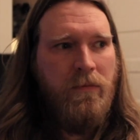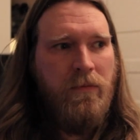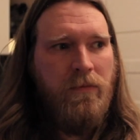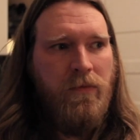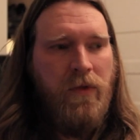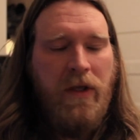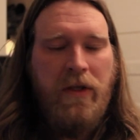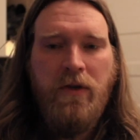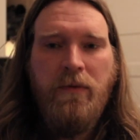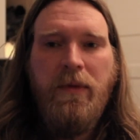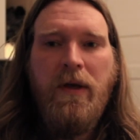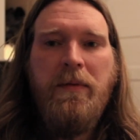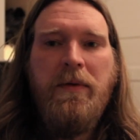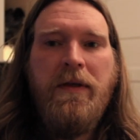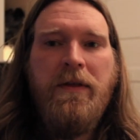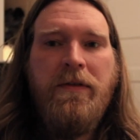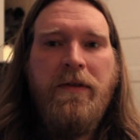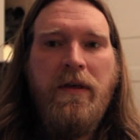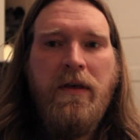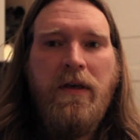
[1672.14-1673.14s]
That you may
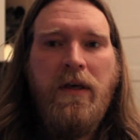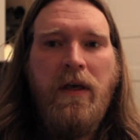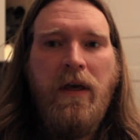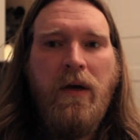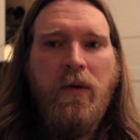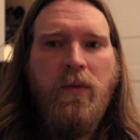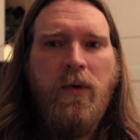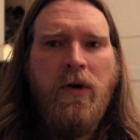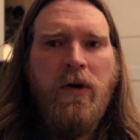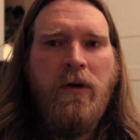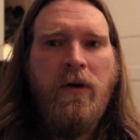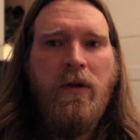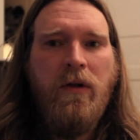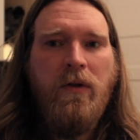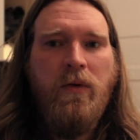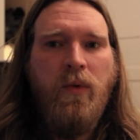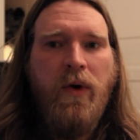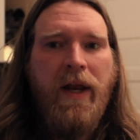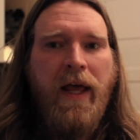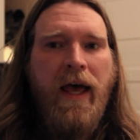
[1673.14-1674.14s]
be thinking,
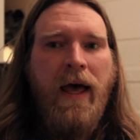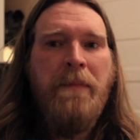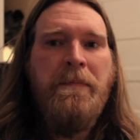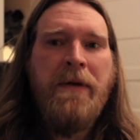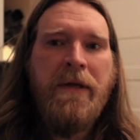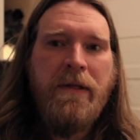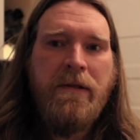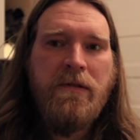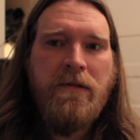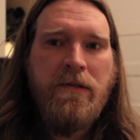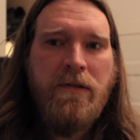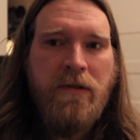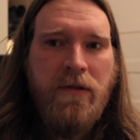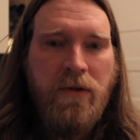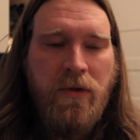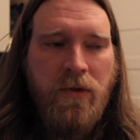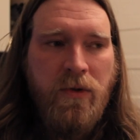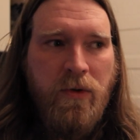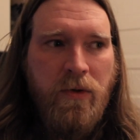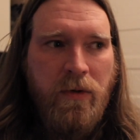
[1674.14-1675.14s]
well, what happens
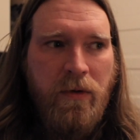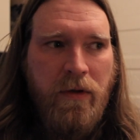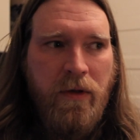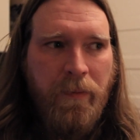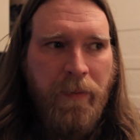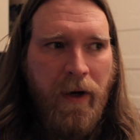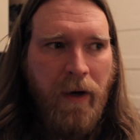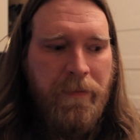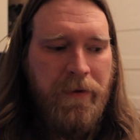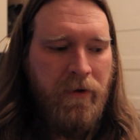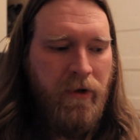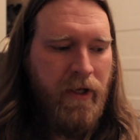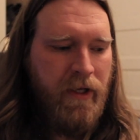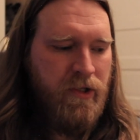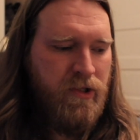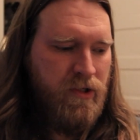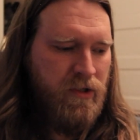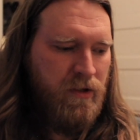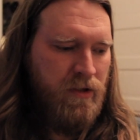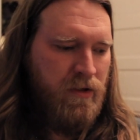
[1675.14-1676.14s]
to the
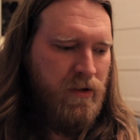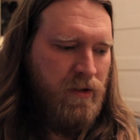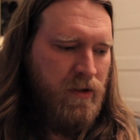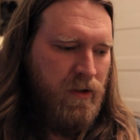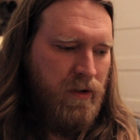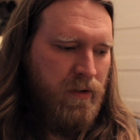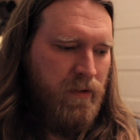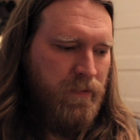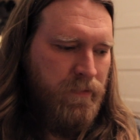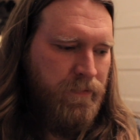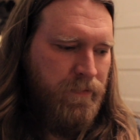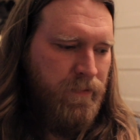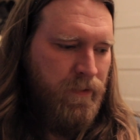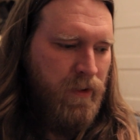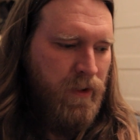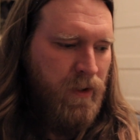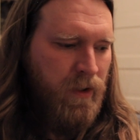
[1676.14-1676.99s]
population of